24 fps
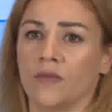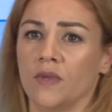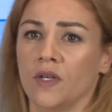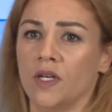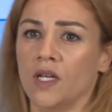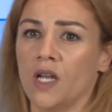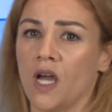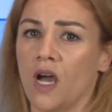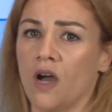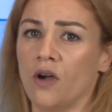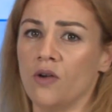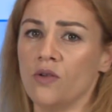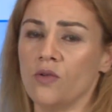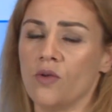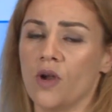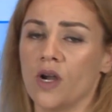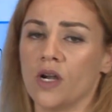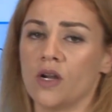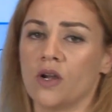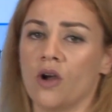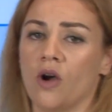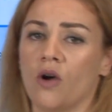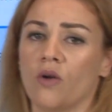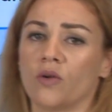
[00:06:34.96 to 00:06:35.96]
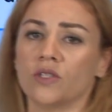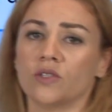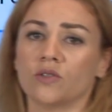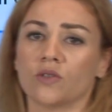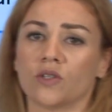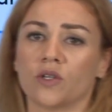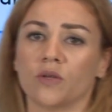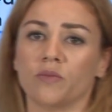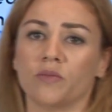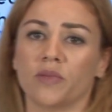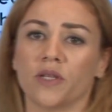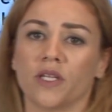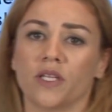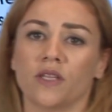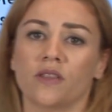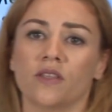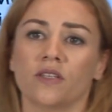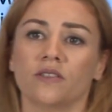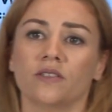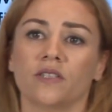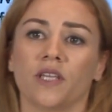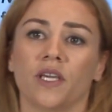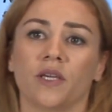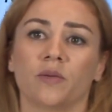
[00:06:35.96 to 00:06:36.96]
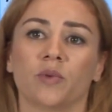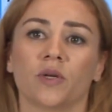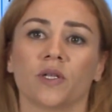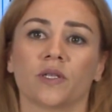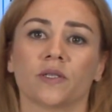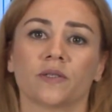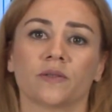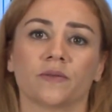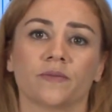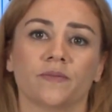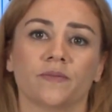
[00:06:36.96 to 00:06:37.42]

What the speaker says: Now you are going to complete the table.